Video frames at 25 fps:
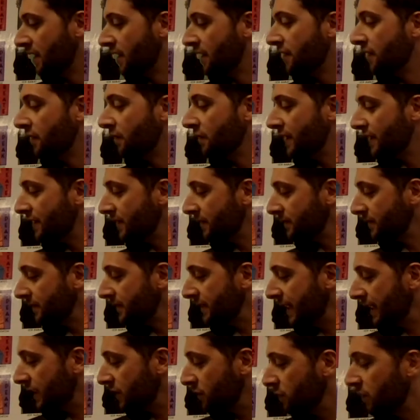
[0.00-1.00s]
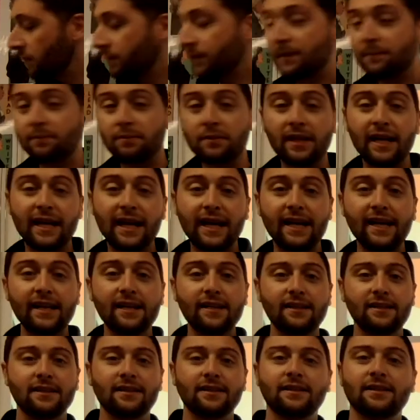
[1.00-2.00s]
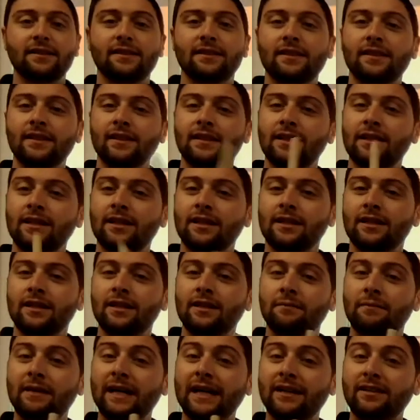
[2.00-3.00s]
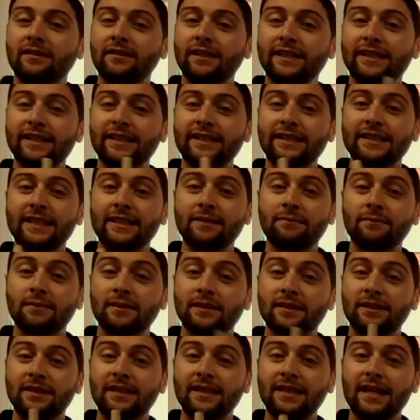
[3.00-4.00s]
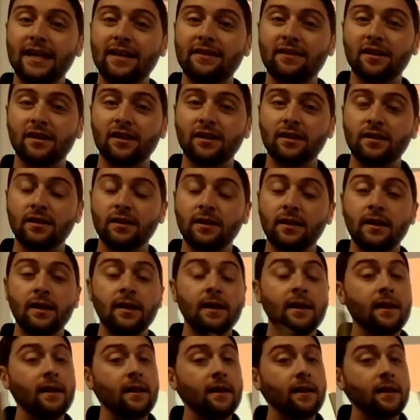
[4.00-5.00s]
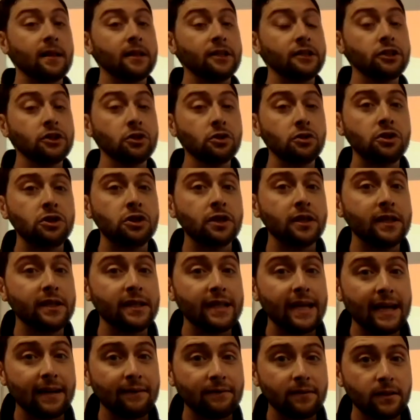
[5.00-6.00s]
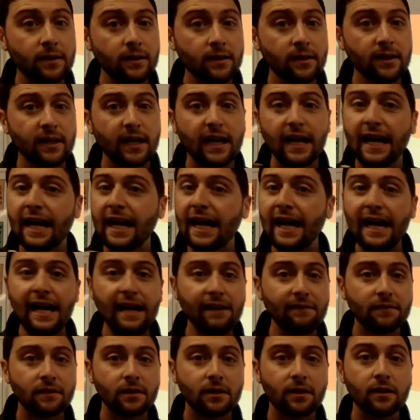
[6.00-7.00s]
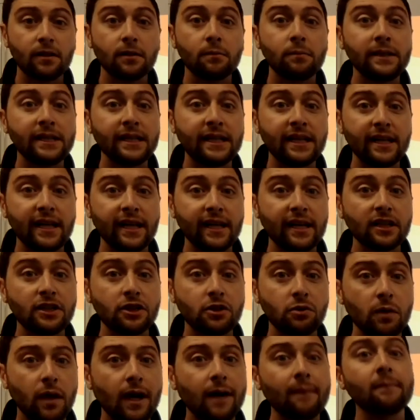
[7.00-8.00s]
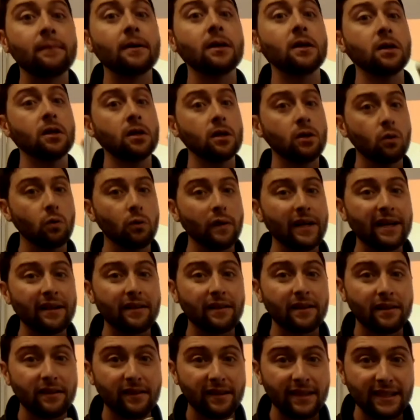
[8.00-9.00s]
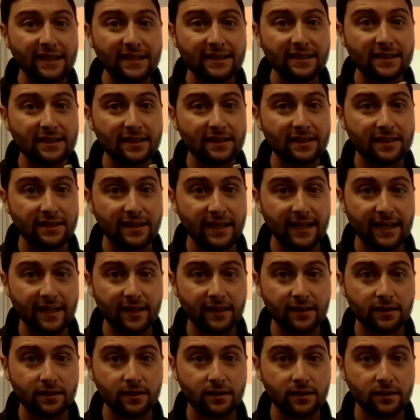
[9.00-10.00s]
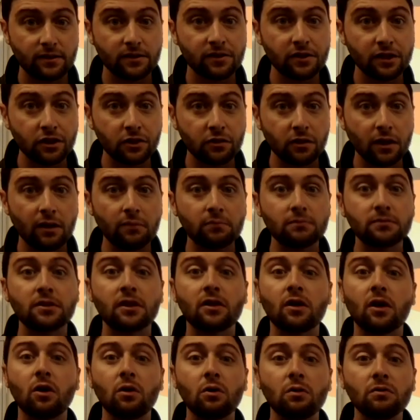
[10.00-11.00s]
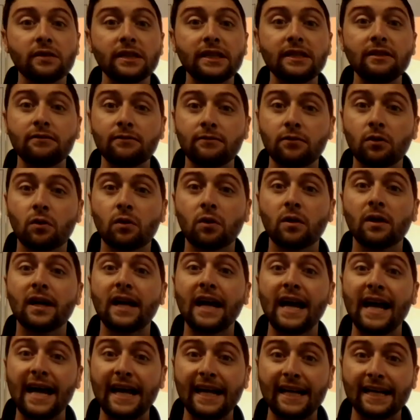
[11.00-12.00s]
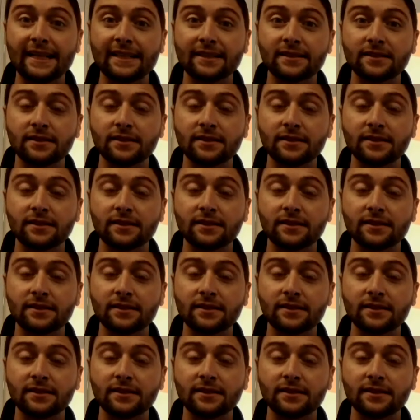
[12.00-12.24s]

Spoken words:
The rhythm sticks will be played by clicking them together. You should never, ever be hitting a drum with these sticks. The drums are only for hands.